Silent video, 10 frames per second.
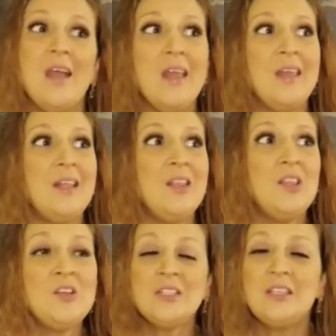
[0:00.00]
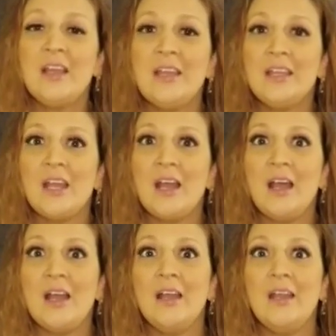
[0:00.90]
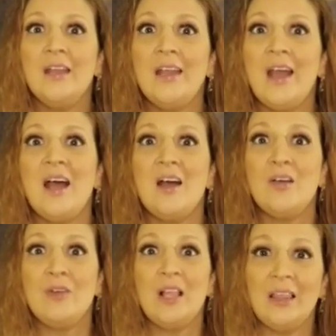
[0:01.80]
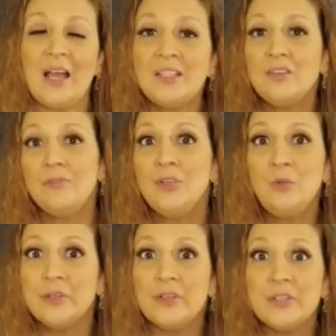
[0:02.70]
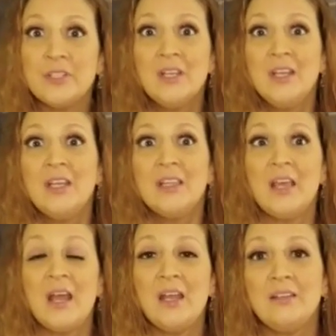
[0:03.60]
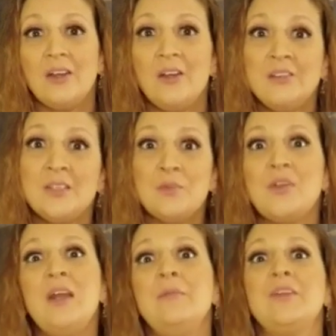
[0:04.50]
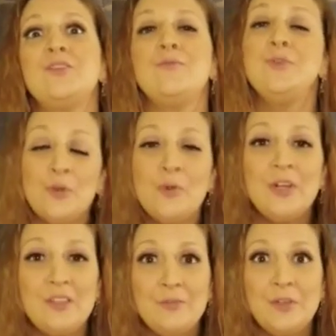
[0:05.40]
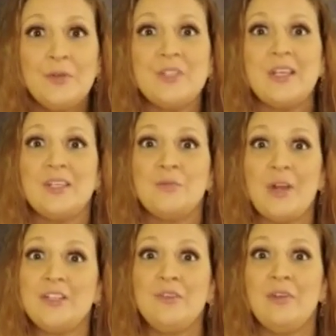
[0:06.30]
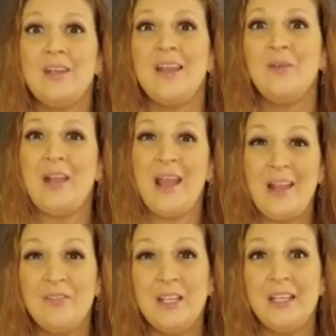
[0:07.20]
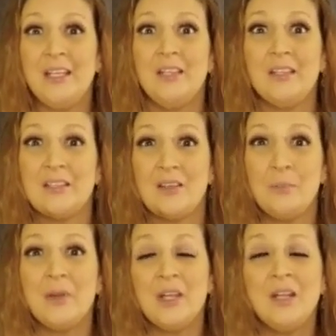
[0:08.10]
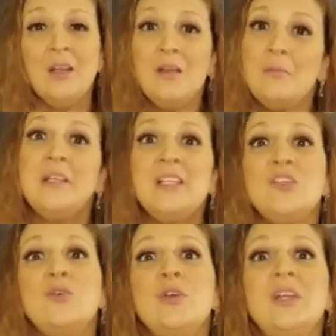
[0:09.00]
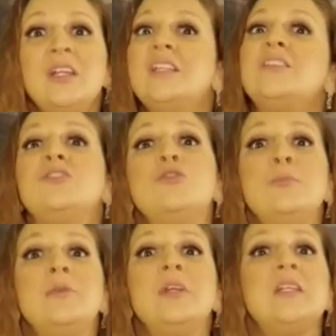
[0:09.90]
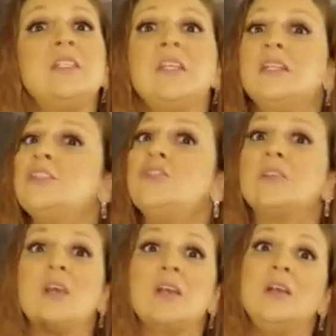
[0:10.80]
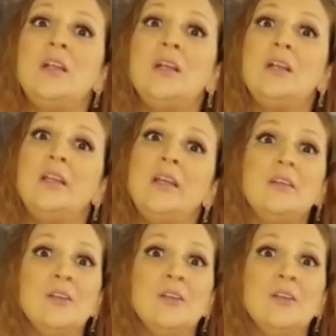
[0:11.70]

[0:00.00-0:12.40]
It looks like I have lots of viewers that aren't subscribing. So if you're one of the viewers that is watching right now and haven't hit the sub button, please do it. It's super easy. It's just a click, click.